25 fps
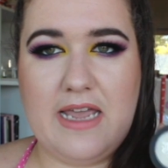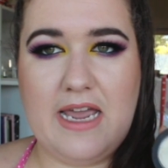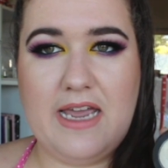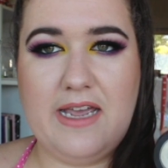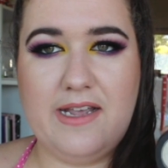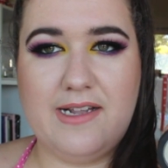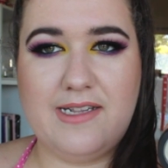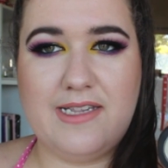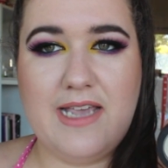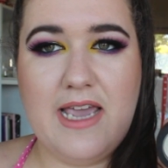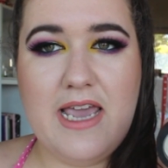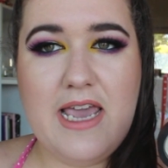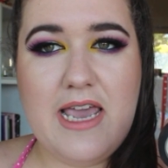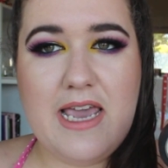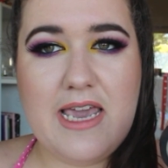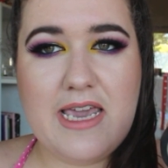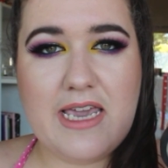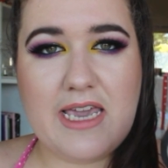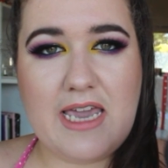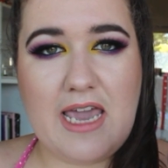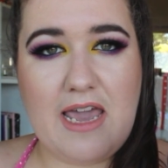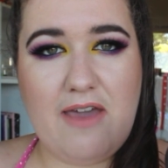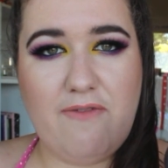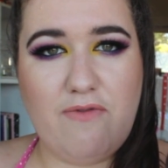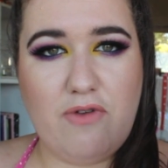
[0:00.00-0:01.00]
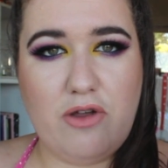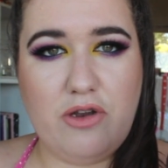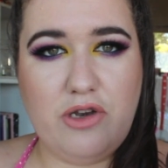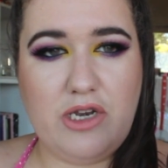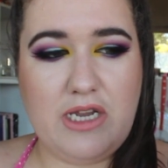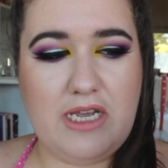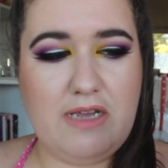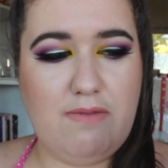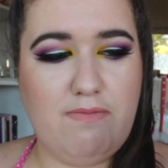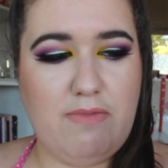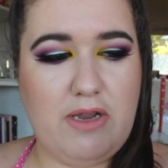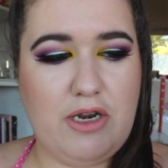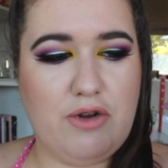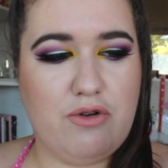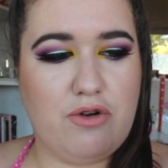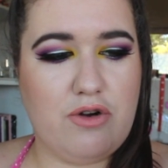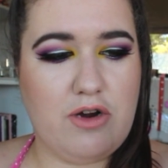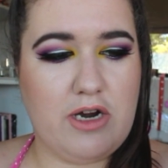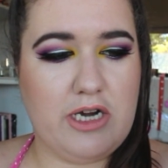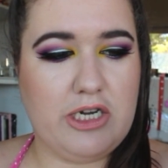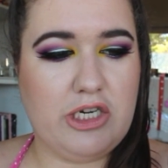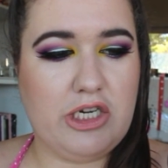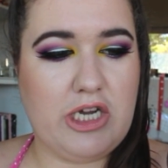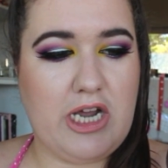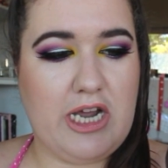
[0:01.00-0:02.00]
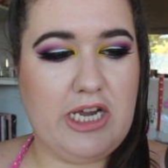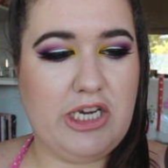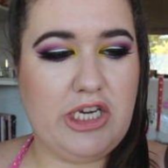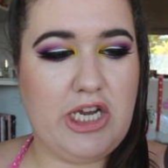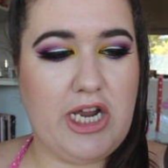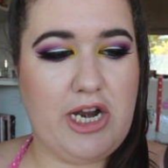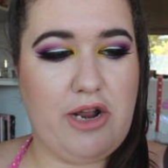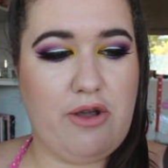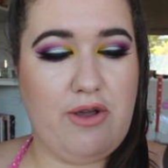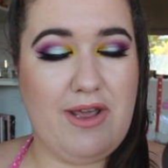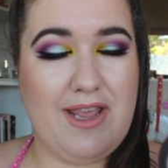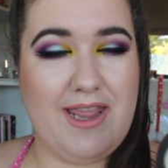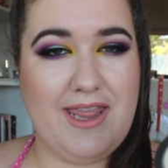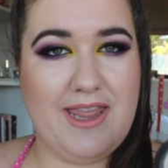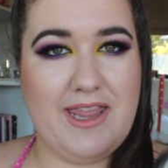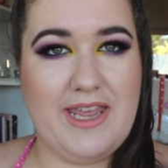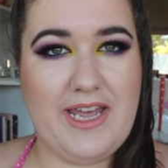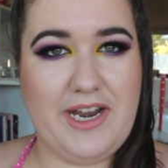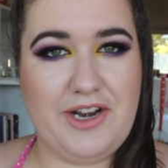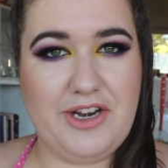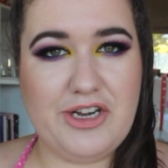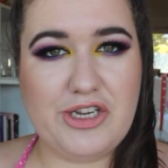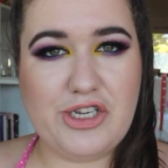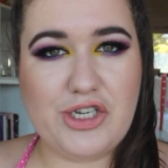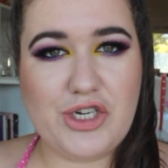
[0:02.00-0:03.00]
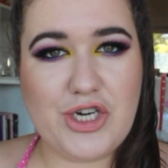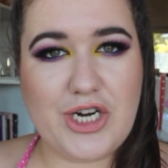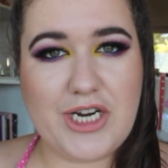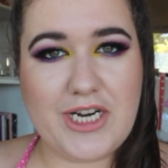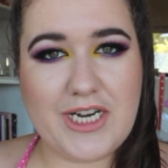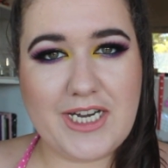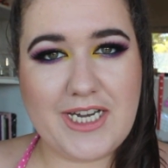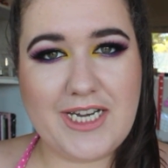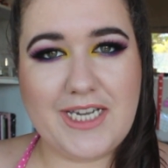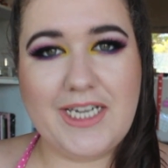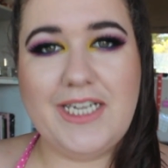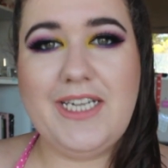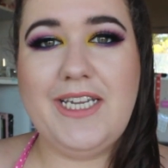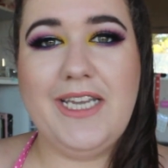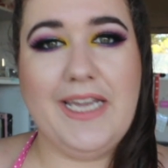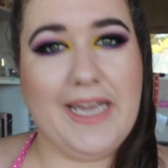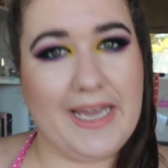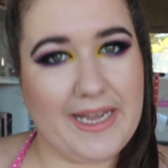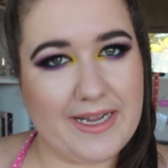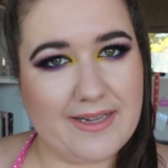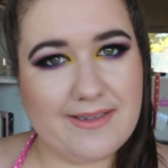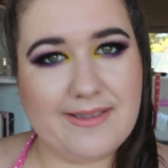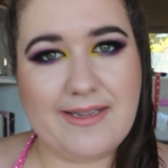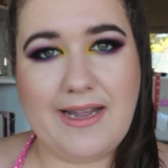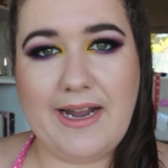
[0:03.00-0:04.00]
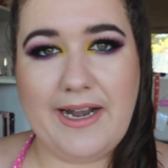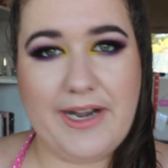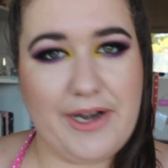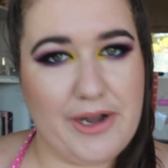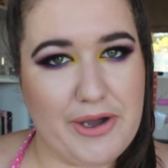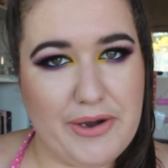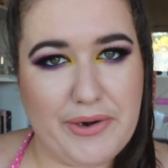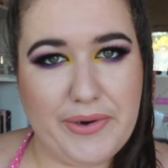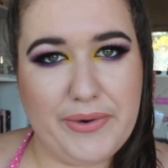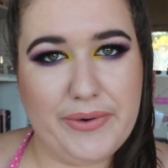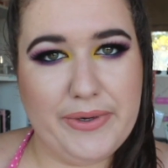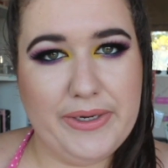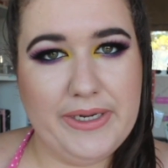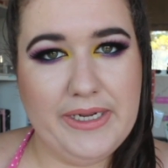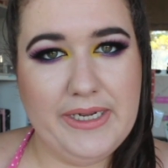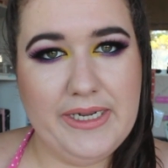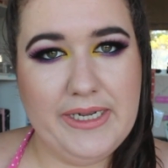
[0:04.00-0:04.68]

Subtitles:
that is Kat Von D Metal Crush eyeshadow in Thunderstruck. Yes, I know,